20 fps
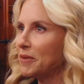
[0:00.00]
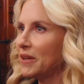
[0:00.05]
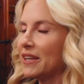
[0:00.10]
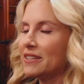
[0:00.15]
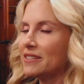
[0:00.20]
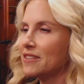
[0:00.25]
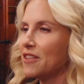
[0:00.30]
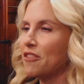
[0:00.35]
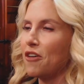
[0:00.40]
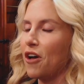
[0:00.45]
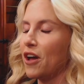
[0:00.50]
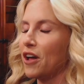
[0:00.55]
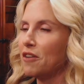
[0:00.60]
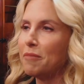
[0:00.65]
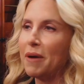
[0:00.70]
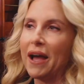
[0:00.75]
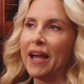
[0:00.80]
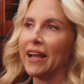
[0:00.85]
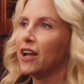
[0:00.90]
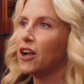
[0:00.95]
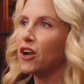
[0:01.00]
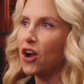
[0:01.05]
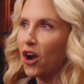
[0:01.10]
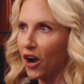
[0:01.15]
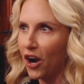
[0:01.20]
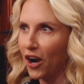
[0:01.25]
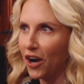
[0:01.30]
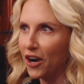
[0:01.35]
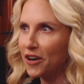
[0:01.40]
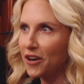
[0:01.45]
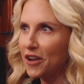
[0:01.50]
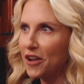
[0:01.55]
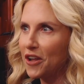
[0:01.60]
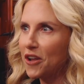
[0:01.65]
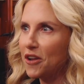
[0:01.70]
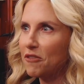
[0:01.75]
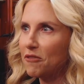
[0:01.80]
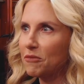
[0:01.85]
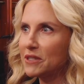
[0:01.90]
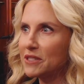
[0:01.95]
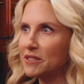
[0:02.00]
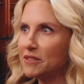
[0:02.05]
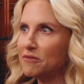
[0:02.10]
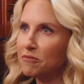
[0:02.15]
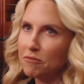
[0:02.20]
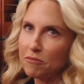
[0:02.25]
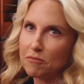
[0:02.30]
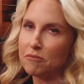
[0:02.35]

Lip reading: because the thought of buying a car was